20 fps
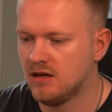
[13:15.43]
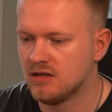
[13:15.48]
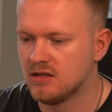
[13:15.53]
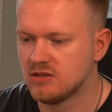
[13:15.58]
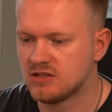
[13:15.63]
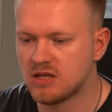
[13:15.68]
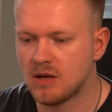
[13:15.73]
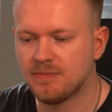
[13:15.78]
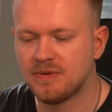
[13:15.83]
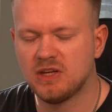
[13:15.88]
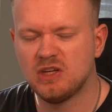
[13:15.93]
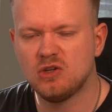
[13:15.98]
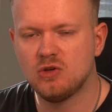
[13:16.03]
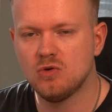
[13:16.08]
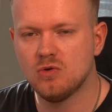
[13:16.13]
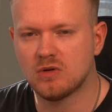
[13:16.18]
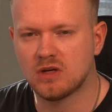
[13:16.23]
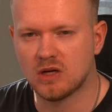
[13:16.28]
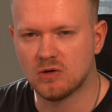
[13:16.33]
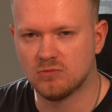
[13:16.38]
Something
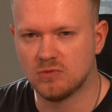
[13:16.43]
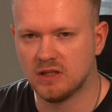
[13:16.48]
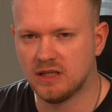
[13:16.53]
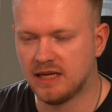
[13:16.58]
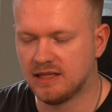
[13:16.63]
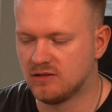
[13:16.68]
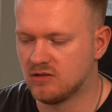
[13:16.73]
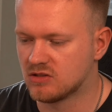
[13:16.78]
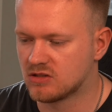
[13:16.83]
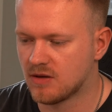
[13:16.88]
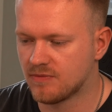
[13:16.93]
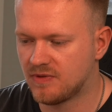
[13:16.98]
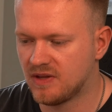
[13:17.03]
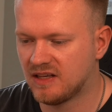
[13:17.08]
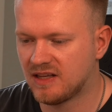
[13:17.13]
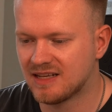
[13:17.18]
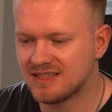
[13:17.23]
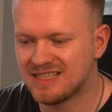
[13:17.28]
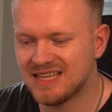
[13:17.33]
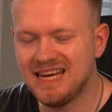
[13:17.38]
you can relate to, something
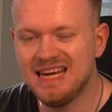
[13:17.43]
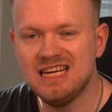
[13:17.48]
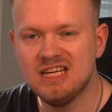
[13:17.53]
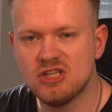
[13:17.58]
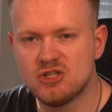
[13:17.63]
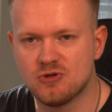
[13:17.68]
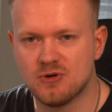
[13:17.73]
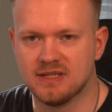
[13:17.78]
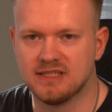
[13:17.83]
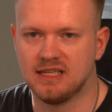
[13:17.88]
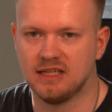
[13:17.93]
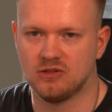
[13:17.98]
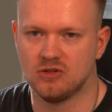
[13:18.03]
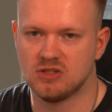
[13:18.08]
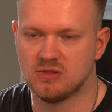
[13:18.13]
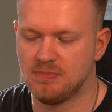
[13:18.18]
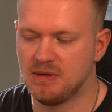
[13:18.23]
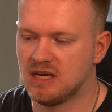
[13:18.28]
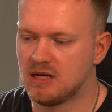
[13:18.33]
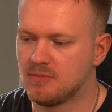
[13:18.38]
that's interesting to
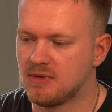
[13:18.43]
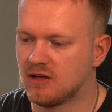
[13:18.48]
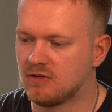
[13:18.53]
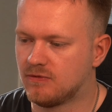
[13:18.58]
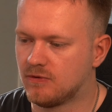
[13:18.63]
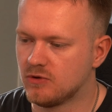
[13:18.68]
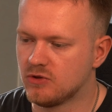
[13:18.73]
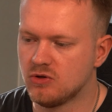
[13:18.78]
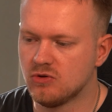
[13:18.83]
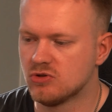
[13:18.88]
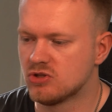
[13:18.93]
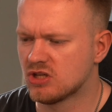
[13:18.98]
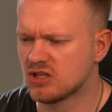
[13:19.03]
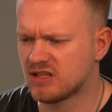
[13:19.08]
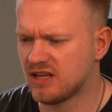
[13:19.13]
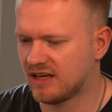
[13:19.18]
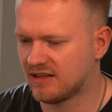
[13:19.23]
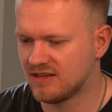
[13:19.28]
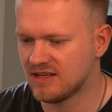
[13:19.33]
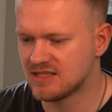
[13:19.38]
speak about for you, just
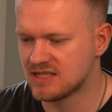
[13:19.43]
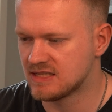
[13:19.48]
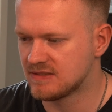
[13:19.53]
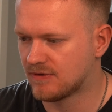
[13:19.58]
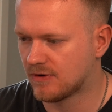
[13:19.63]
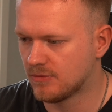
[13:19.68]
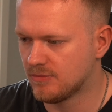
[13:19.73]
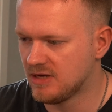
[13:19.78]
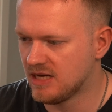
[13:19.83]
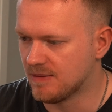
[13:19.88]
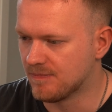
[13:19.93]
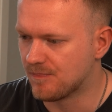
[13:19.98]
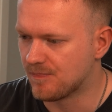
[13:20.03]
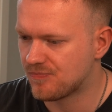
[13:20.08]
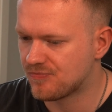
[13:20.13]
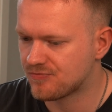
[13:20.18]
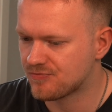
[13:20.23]
like this is for me.